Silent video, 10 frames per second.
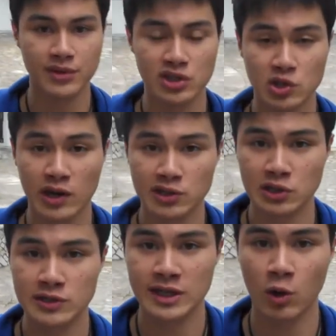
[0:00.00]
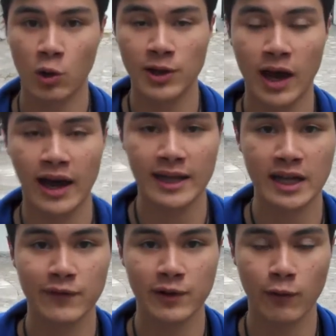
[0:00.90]
structures that hold a high
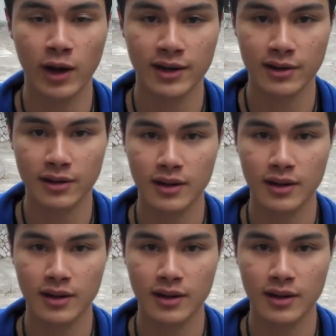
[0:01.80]
level of water,